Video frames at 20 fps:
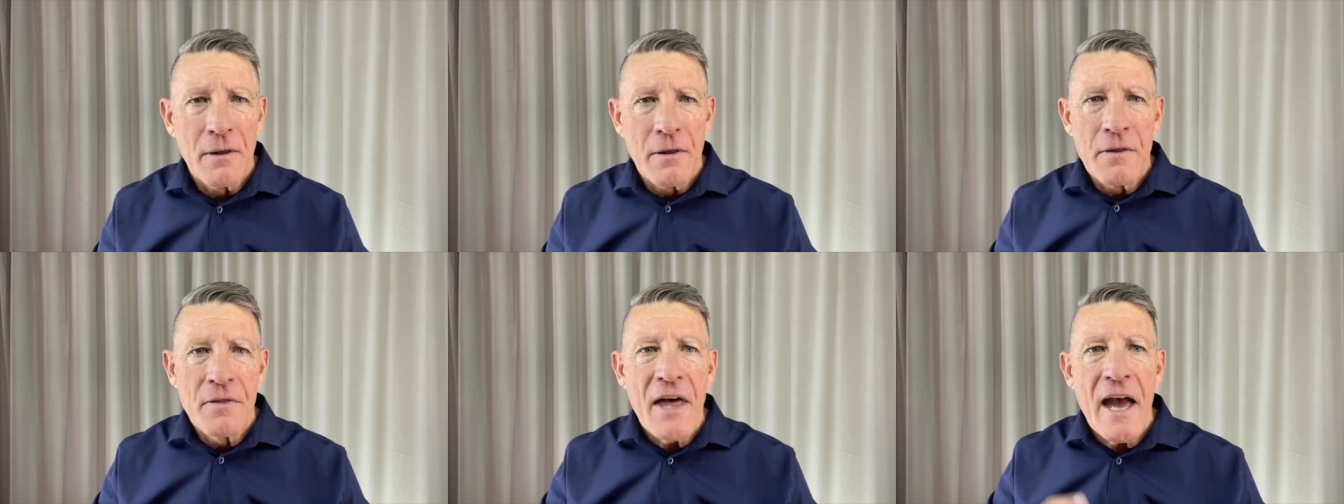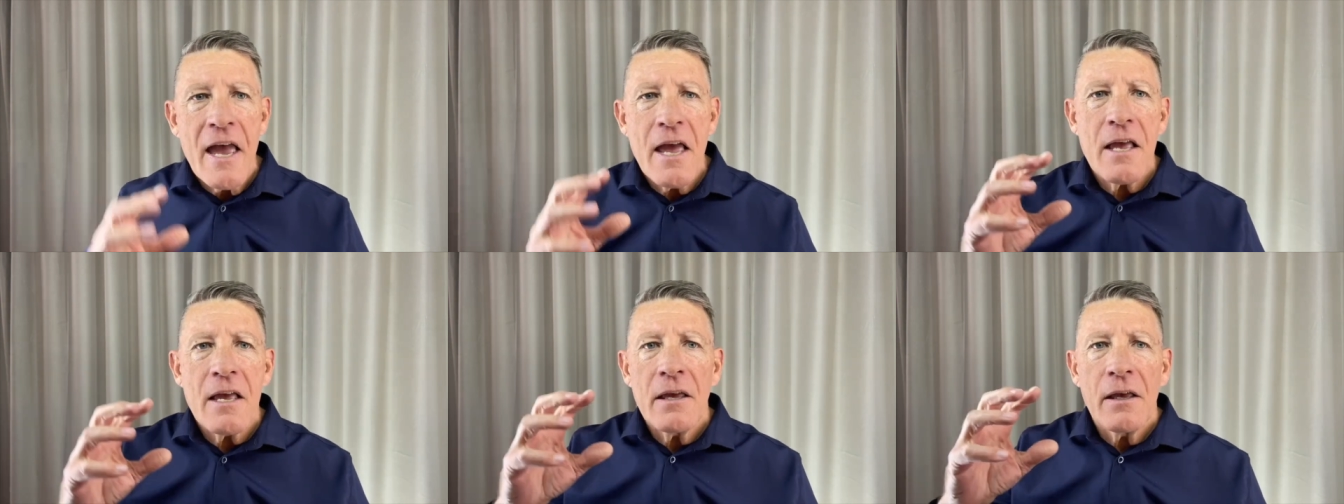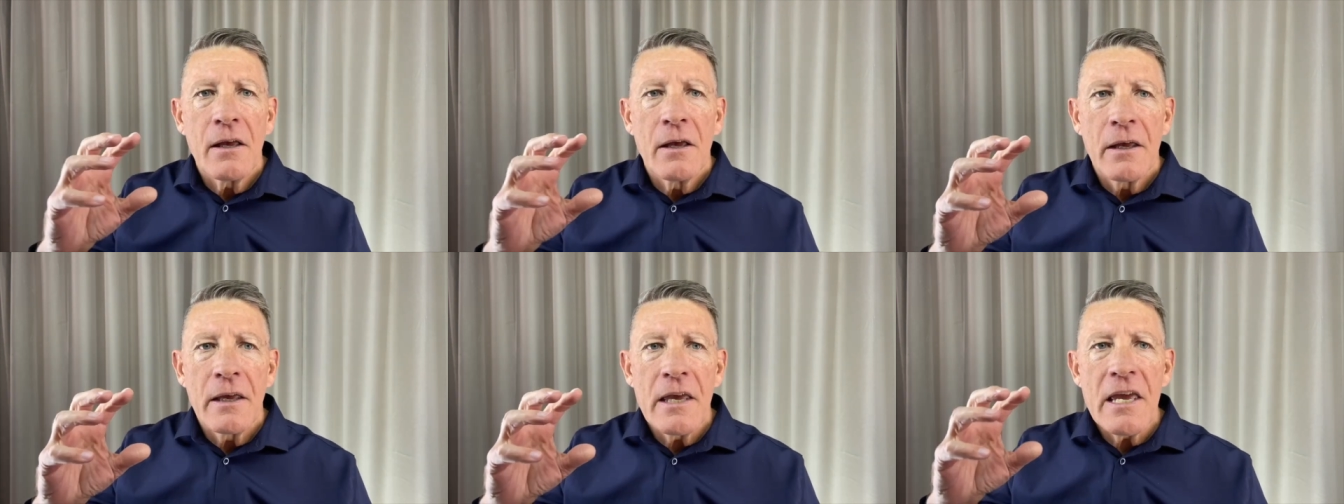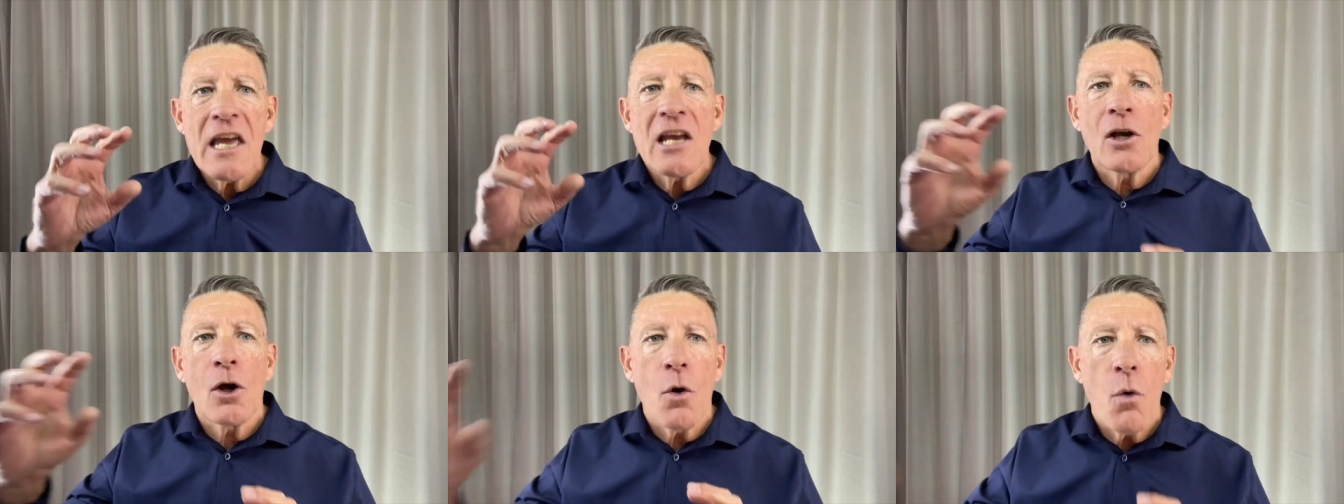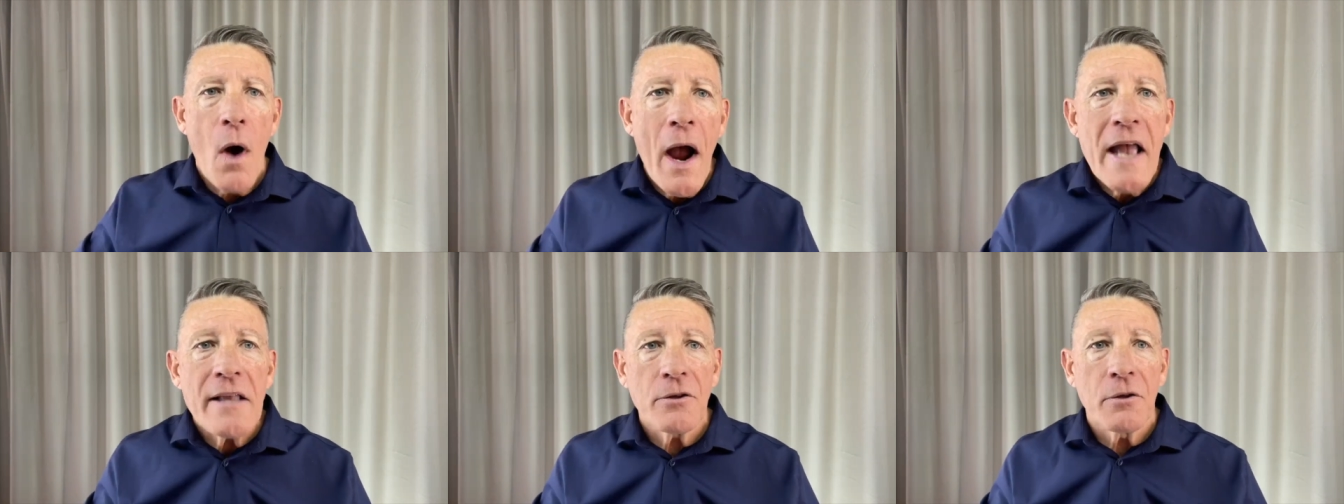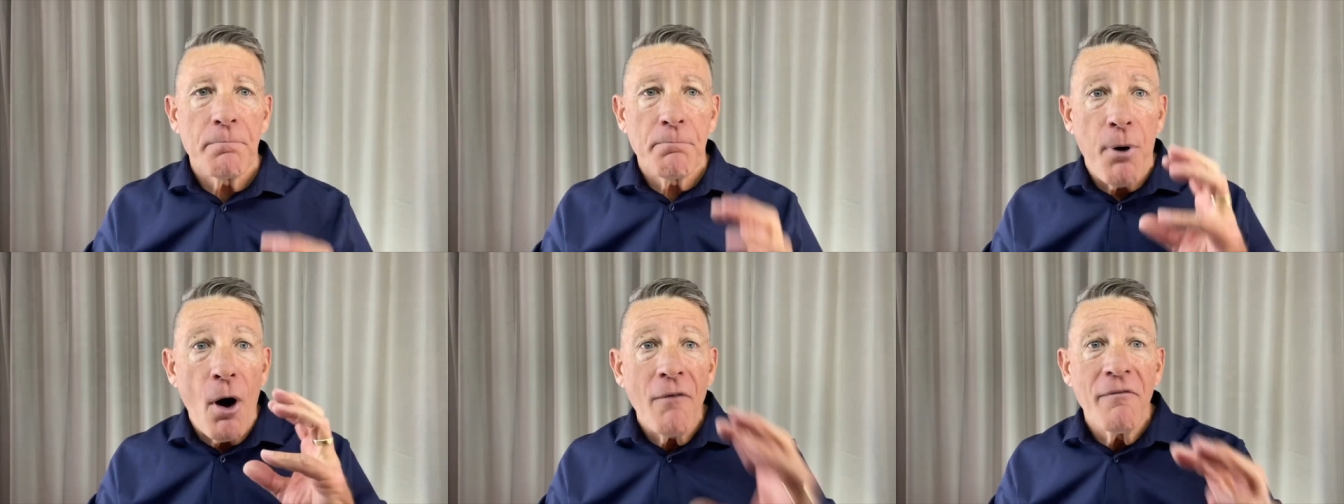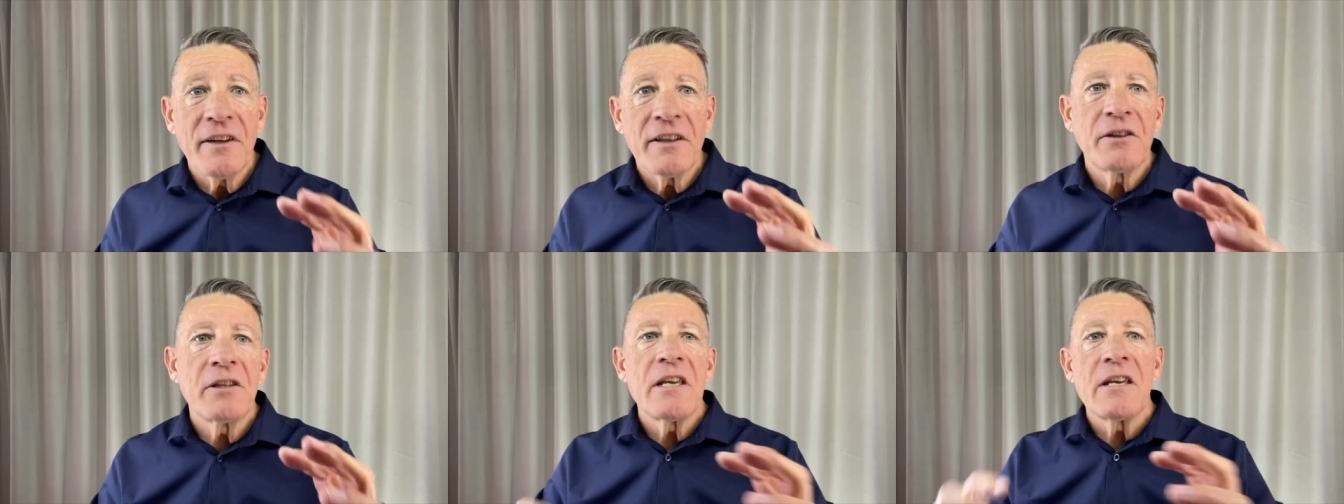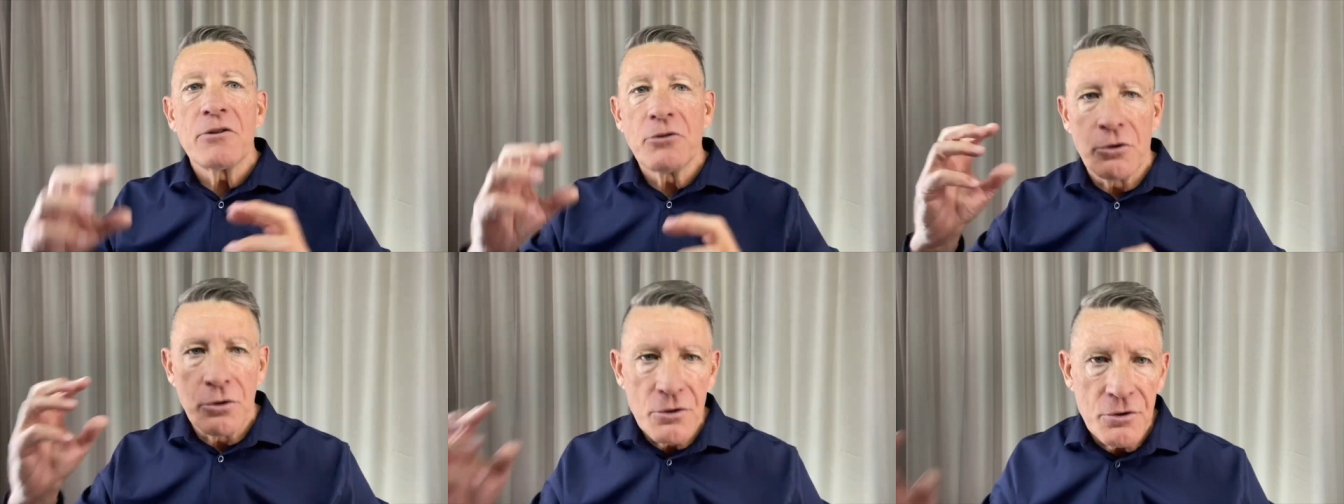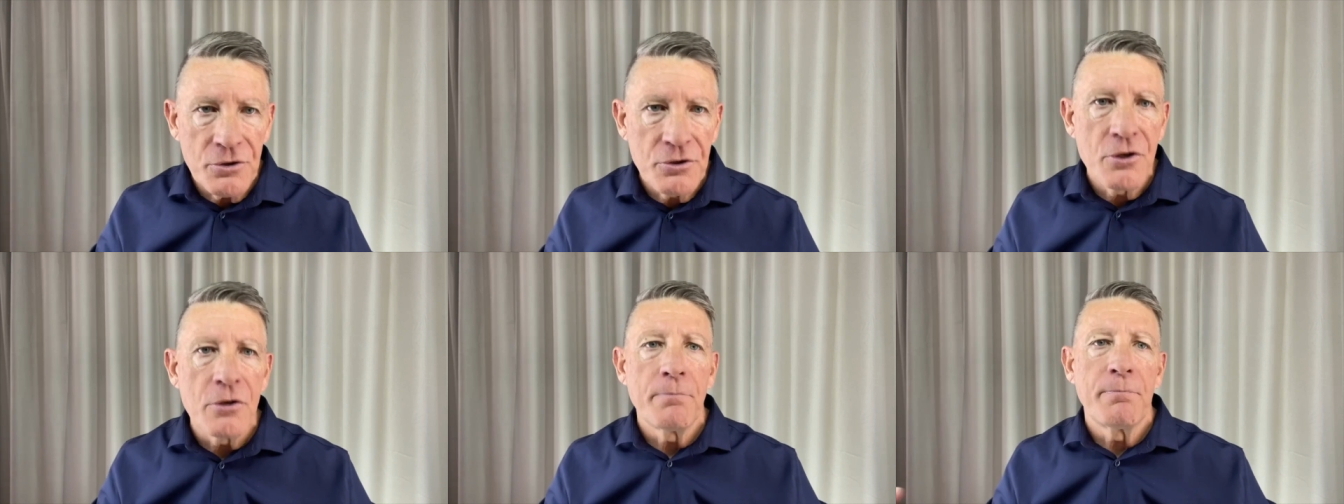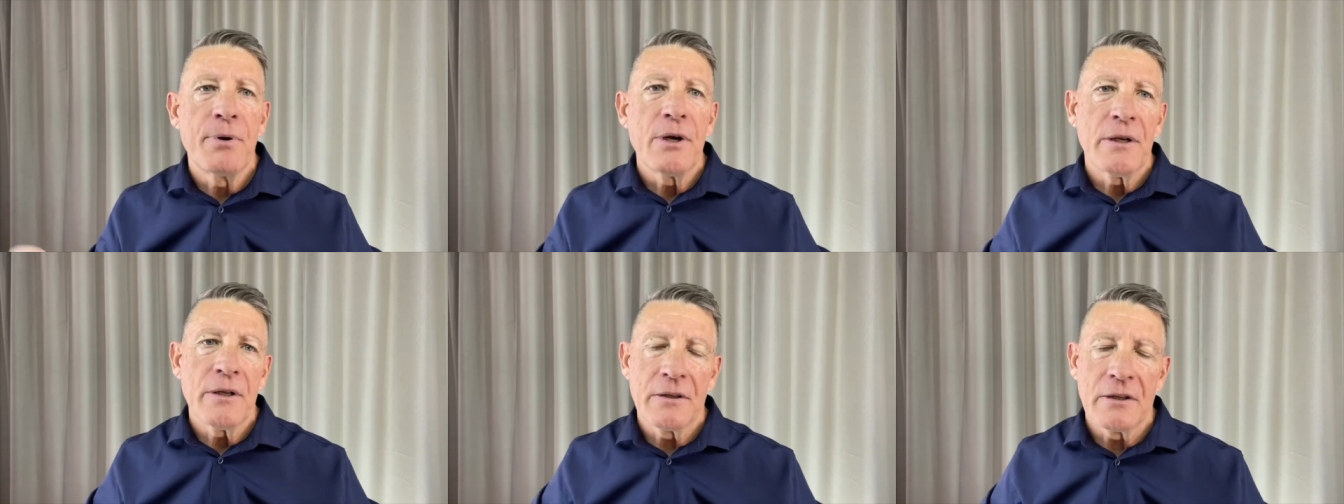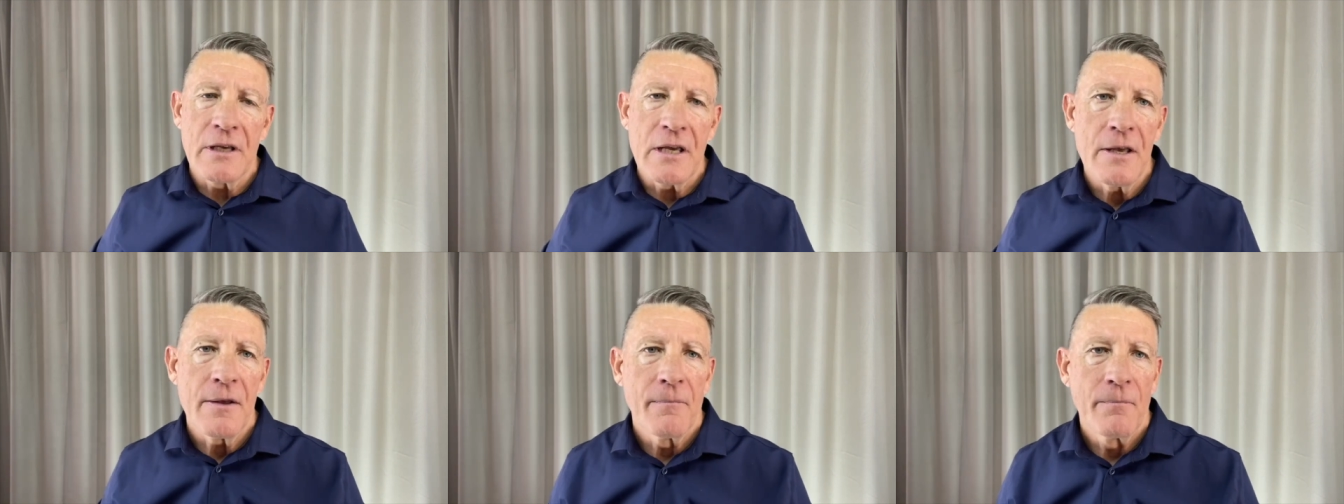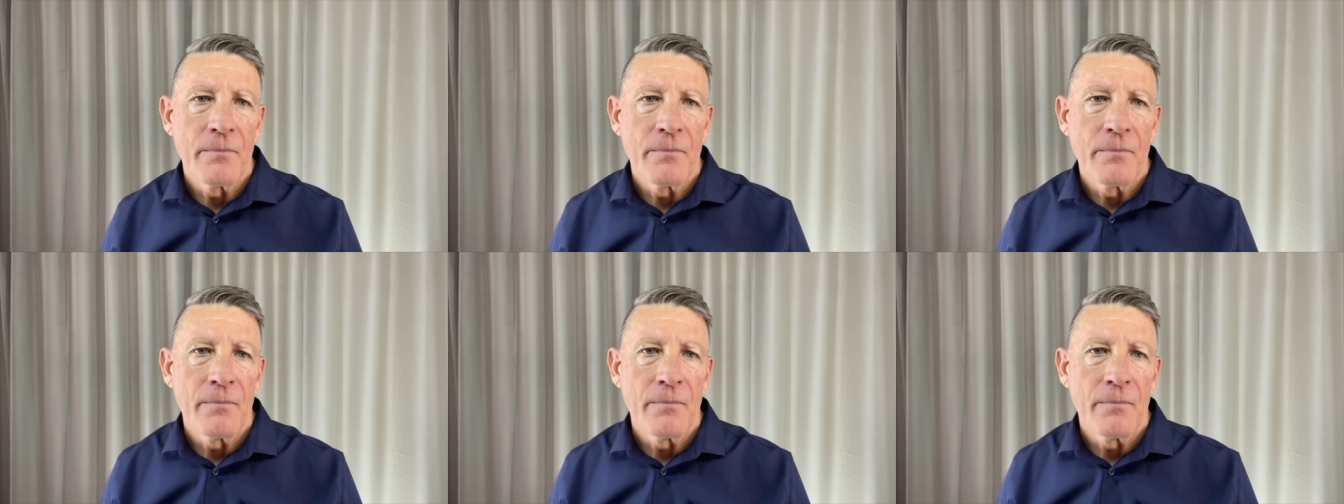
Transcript: they equate poverty to stupidity.